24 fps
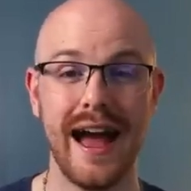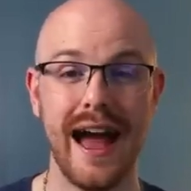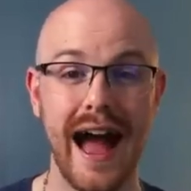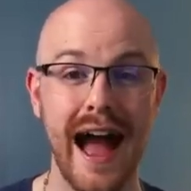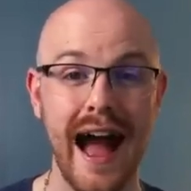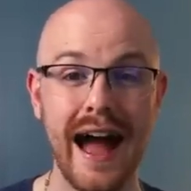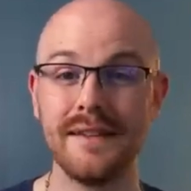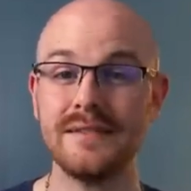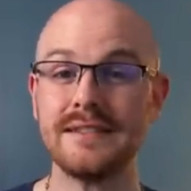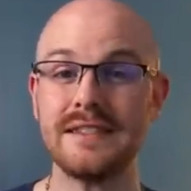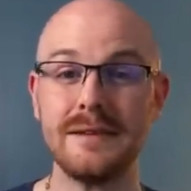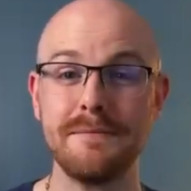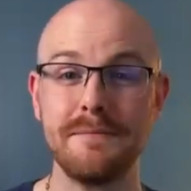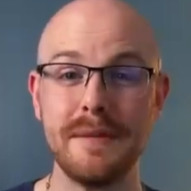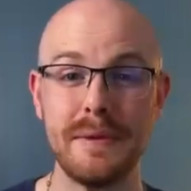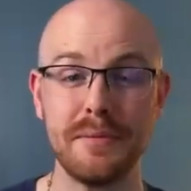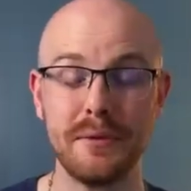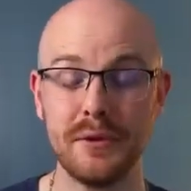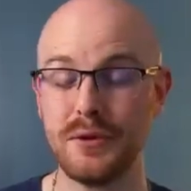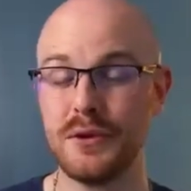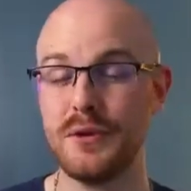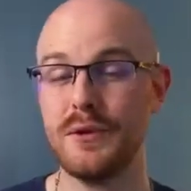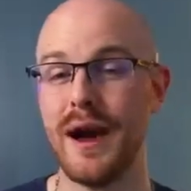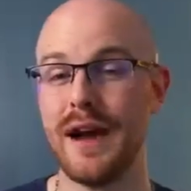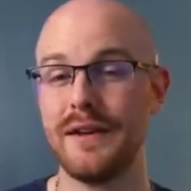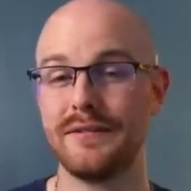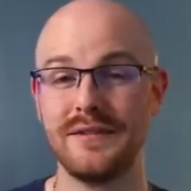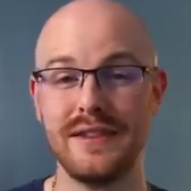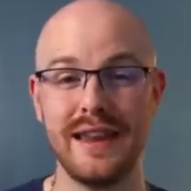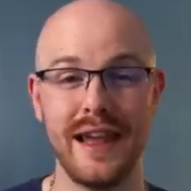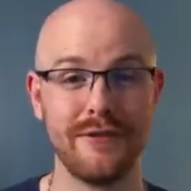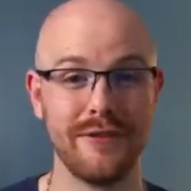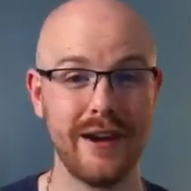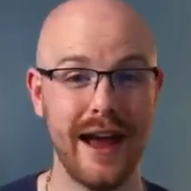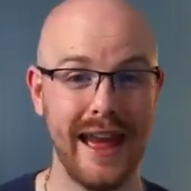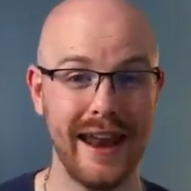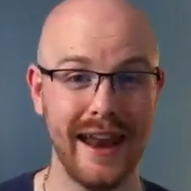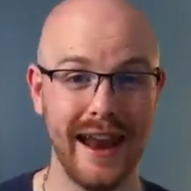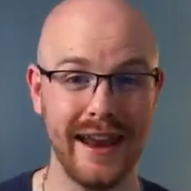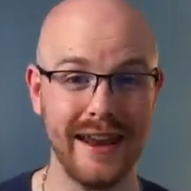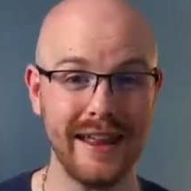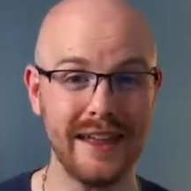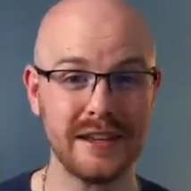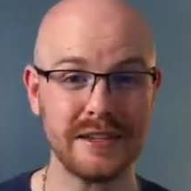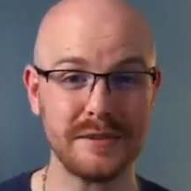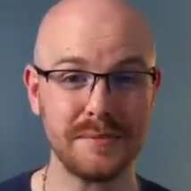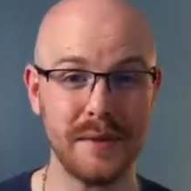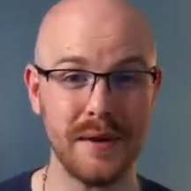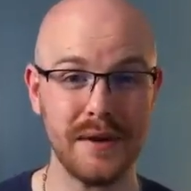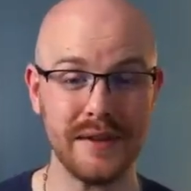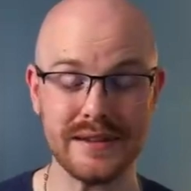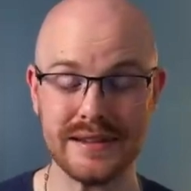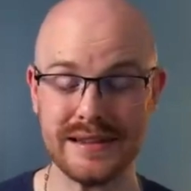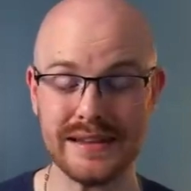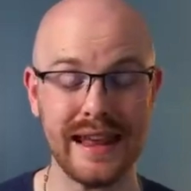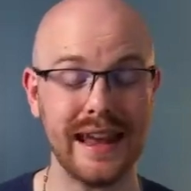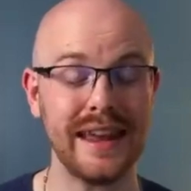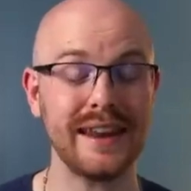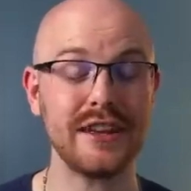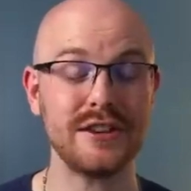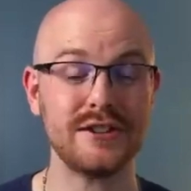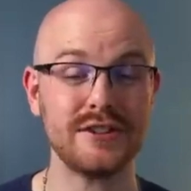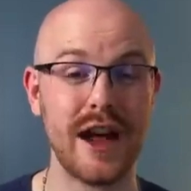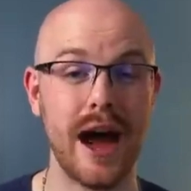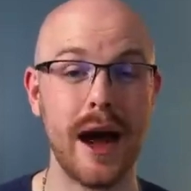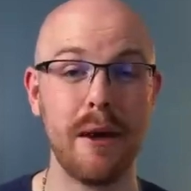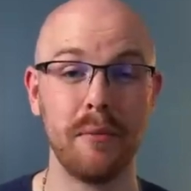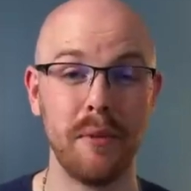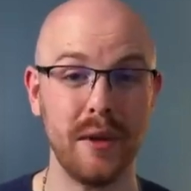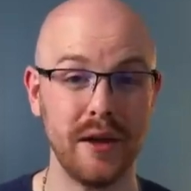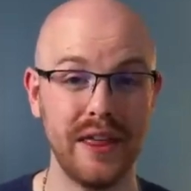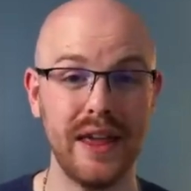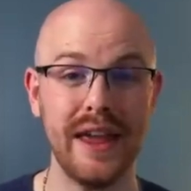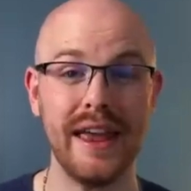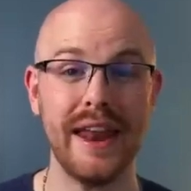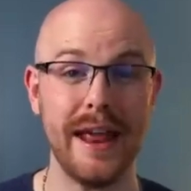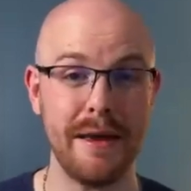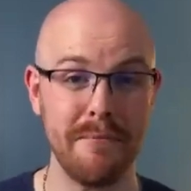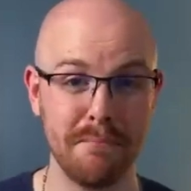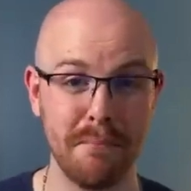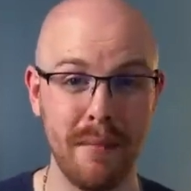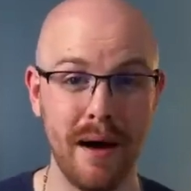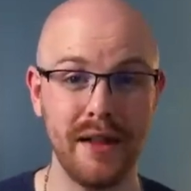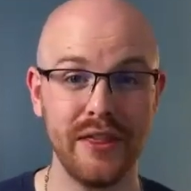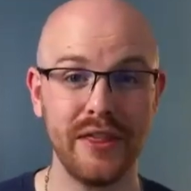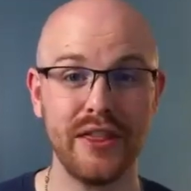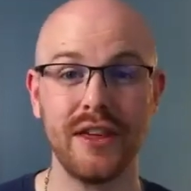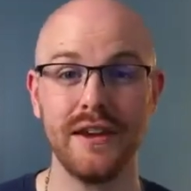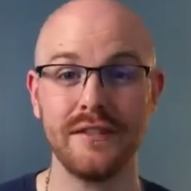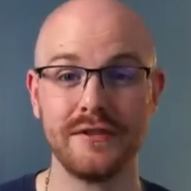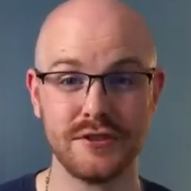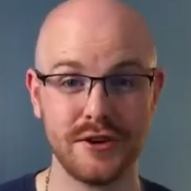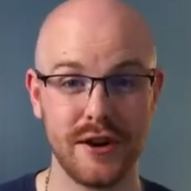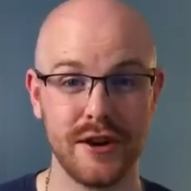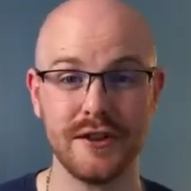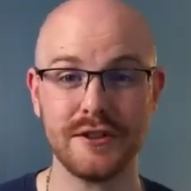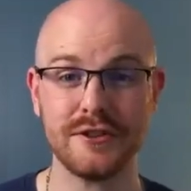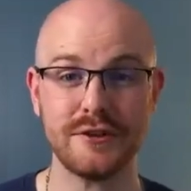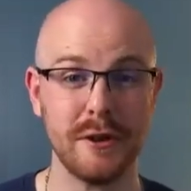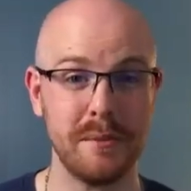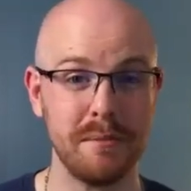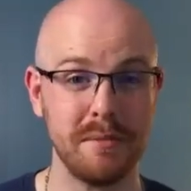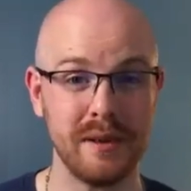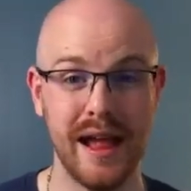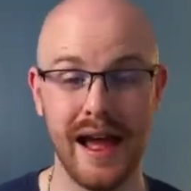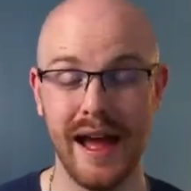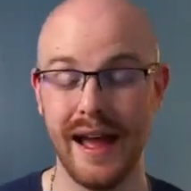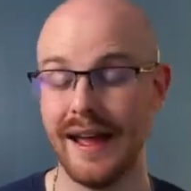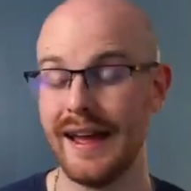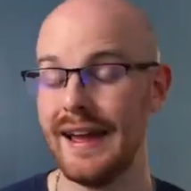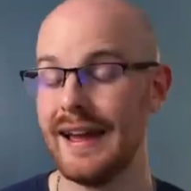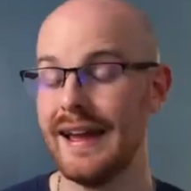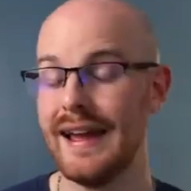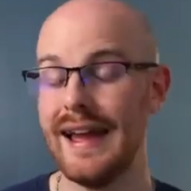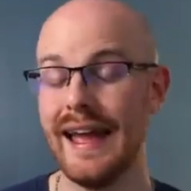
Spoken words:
I've seen people who have never had any experience land a job within a month of starting to apply.